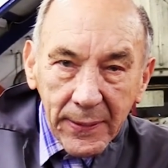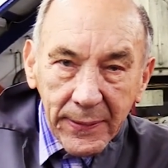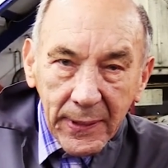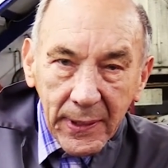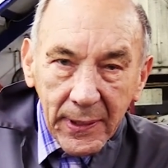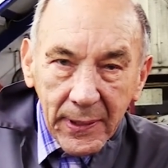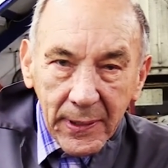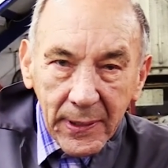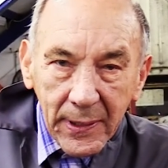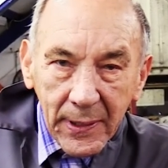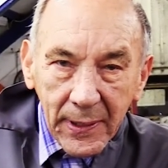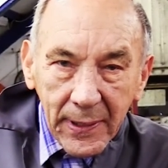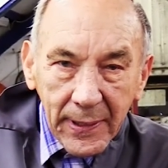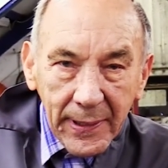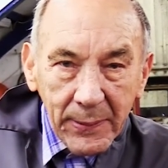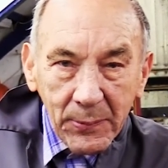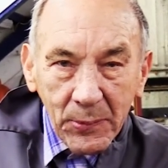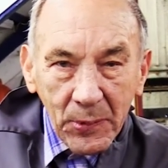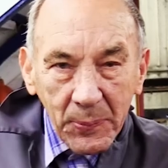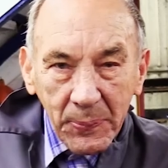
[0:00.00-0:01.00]
then
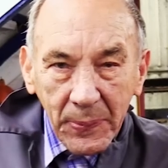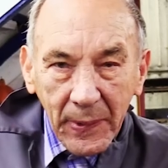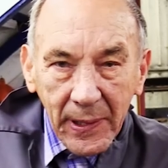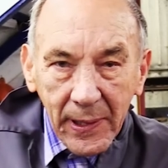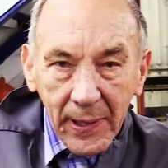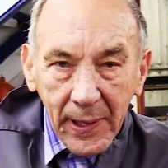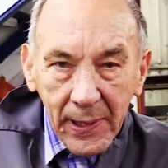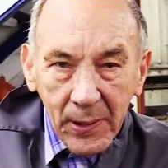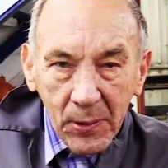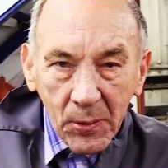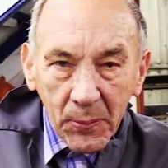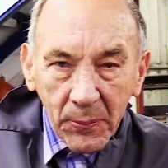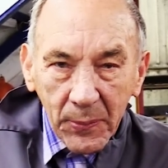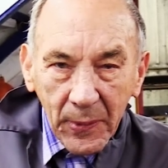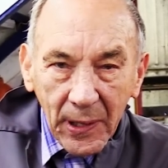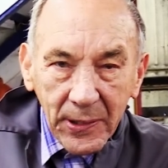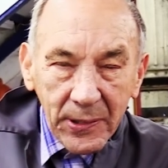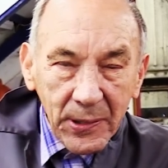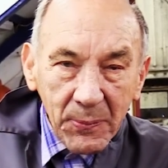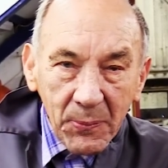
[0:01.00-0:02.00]
it would be a help.
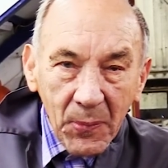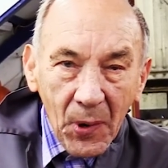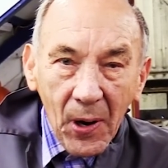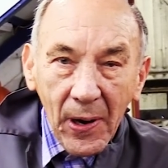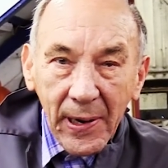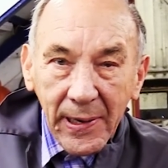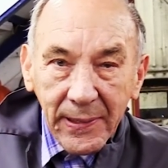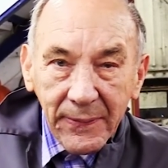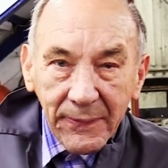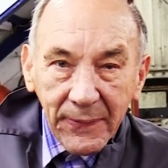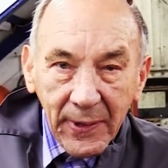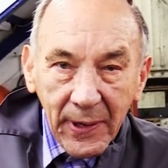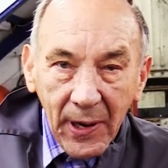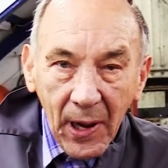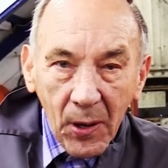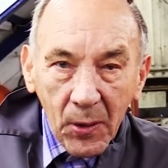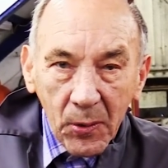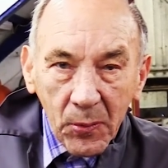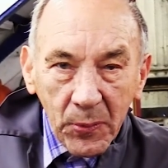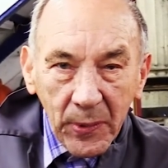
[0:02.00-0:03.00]
And you might even
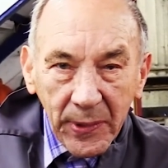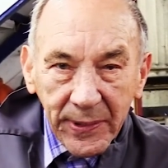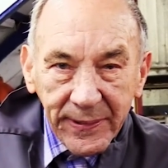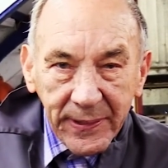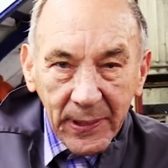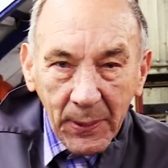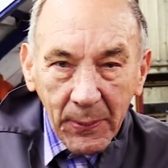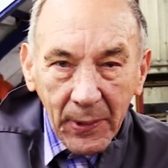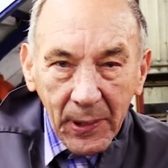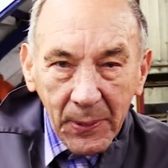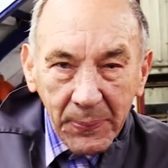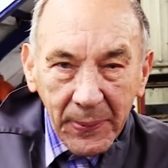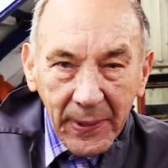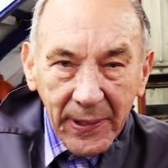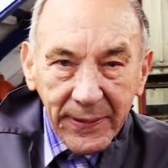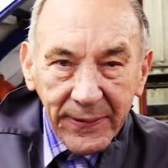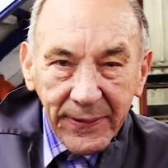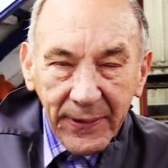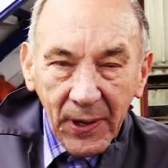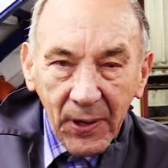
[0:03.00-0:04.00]
know where some of the
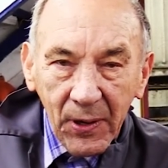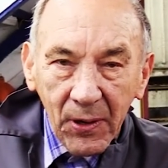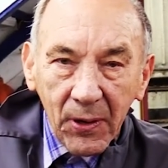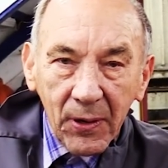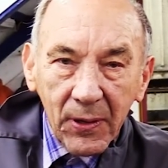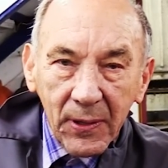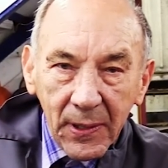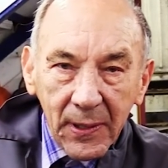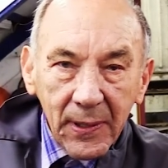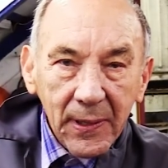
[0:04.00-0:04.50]
bits are.